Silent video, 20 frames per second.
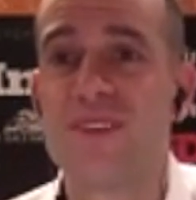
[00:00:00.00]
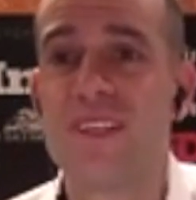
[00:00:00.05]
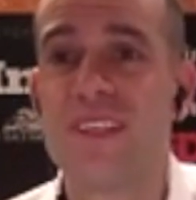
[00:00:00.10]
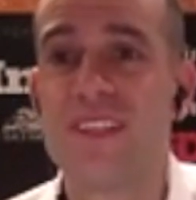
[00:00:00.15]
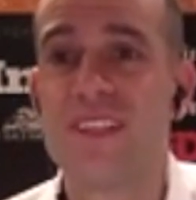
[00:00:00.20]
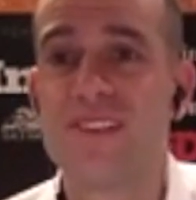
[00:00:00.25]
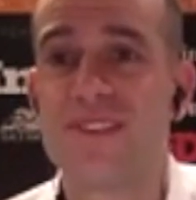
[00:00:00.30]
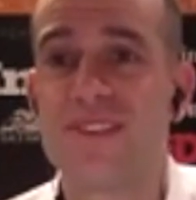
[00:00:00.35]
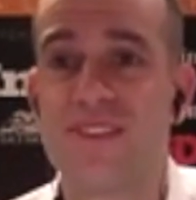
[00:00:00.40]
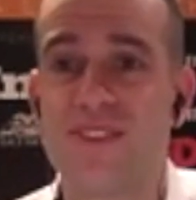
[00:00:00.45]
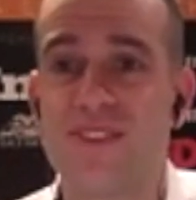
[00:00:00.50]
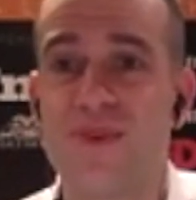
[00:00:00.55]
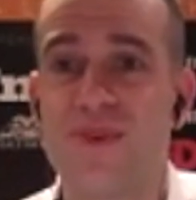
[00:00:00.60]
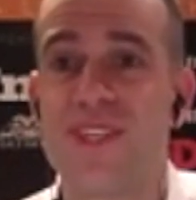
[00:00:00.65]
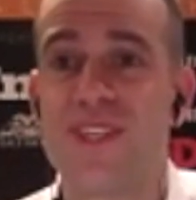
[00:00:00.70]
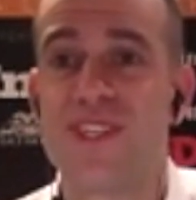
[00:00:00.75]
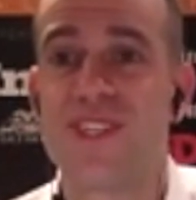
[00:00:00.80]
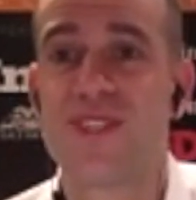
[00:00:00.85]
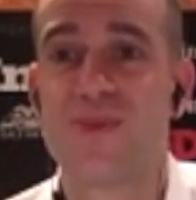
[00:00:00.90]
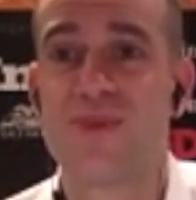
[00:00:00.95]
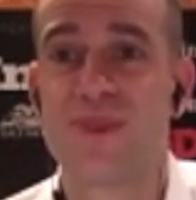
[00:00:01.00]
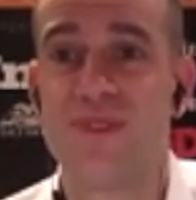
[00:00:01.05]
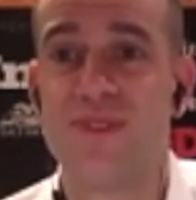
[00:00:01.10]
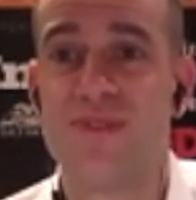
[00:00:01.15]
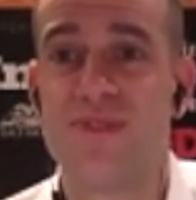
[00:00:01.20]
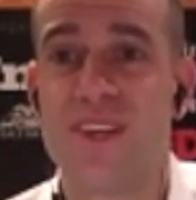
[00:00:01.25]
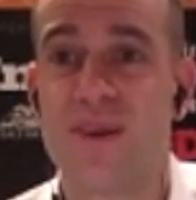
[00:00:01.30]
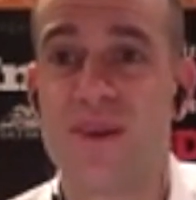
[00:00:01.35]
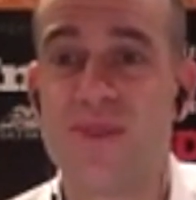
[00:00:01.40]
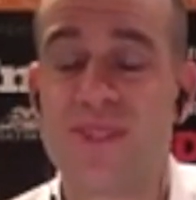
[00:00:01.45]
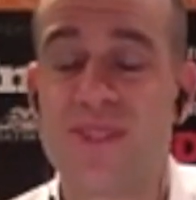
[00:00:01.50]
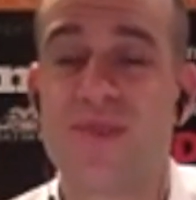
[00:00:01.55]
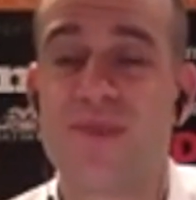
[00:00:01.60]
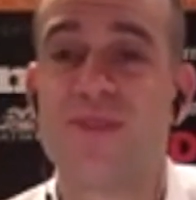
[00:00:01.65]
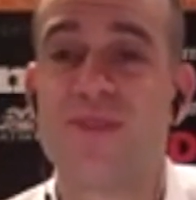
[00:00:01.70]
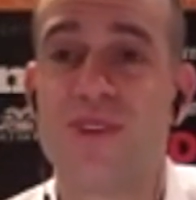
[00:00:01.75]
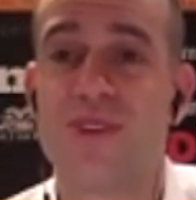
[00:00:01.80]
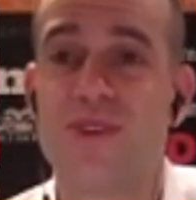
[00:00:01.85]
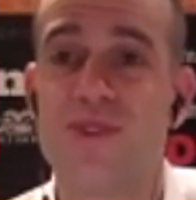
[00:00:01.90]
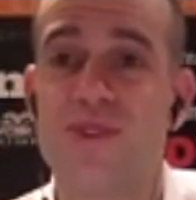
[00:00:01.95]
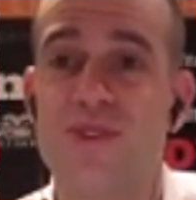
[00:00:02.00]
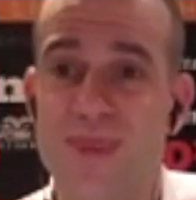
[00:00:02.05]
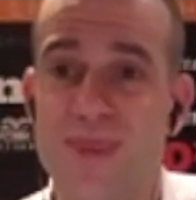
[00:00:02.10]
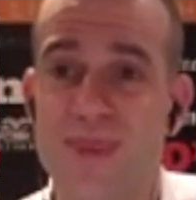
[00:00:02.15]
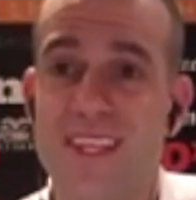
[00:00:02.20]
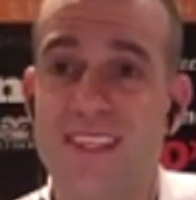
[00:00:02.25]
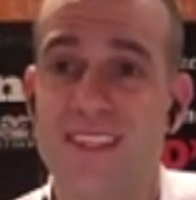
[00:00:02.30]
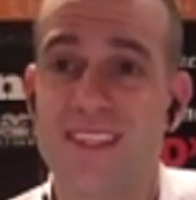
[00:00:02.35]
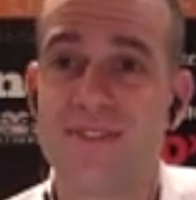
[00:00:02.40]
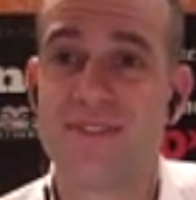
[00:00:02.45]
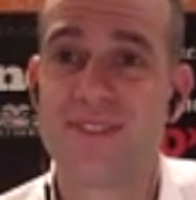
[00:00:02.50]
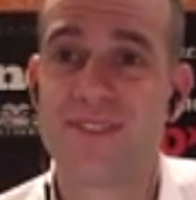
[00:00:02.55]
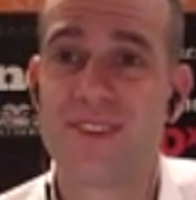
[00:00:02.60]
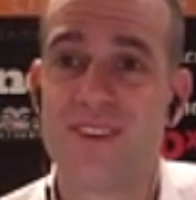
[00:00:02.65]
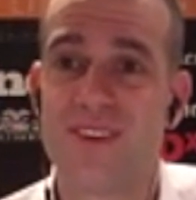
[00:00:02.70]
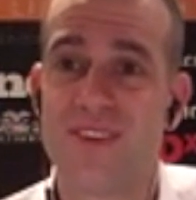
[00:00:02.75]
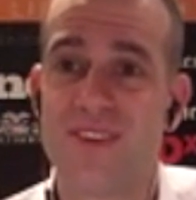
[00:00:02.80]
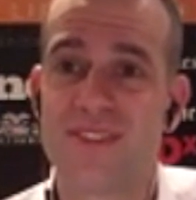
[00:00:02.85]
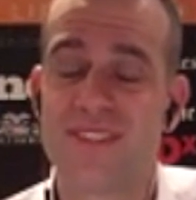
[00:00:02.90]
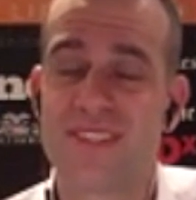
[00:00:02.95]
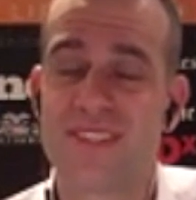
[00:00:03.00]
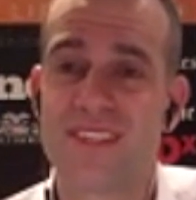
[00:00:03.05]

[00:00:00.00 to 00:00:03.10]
situations where you've dealt with someone who's being difficult